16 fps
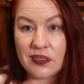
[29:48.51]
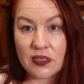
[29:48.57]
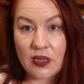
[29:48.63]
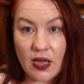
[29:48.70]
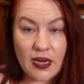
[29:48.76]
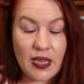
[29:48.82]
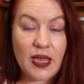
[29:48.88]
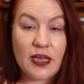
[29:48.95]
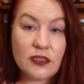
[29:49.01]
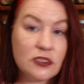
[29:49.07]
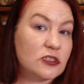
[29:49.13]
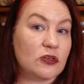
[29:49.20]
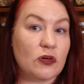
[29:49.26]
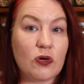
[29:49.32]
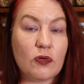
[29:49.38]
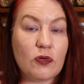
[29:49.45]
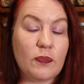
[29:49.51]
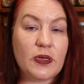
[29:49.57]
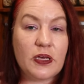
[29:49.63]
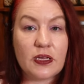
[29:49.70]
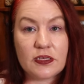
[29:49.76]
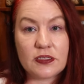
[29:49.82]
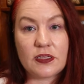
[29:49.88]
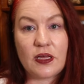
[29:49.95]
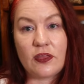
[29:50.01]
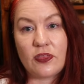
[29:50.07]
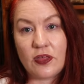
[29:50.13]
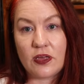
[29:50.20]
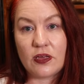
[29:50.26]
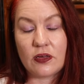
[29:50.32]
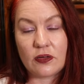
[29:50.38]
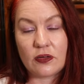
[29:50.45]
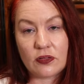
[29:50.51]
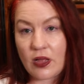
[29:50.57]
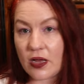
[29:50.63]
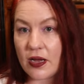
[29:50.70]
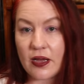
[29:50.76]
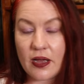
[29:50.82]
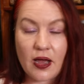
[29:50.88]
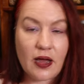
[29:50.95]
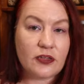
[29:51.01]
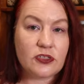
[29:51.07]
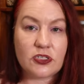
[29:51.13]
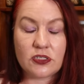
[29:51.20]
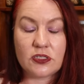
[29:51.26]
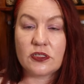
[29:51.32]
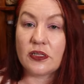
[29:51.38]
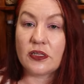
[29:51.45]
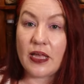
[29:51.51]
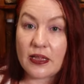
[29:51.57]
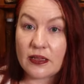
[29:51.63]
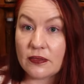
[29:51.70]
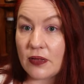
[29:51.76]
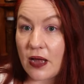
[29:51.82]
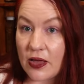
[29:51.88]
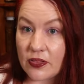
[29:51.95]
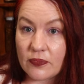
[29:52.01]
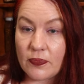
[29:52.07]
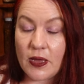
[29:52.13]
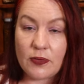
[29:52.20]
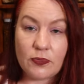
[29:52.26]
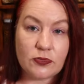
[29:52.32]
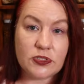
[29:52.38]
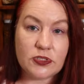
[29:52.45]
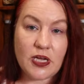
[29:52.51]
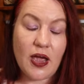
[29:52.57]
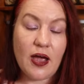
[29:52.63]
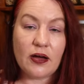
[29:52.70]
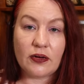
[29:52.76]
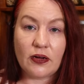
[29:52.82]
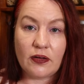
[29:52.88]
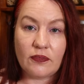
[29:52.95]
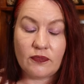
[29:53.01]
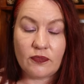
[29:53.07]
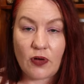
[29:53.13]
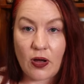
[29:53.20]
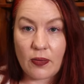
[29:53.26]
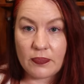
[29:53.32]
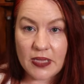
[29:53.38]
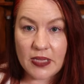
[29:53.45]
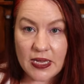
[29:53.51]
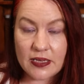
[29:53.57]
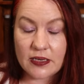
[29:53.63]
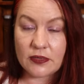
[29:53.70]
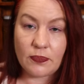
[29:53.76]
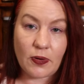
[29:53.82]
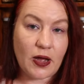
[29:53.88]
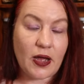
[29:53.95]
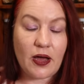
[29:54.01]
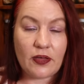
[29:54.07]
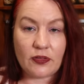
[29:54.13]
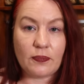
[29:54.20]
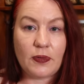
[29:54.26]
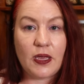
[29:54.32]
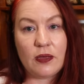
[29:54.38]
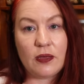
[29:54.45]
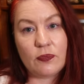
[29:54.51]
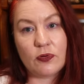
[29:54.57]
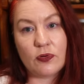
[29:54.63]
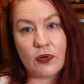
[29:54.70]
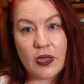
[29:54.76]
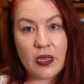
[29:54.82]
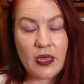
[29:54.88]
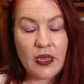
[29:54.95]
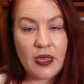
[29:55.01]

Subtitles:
kind of end it all, because they think, like, I can't just let other people down. I'm needed by other people.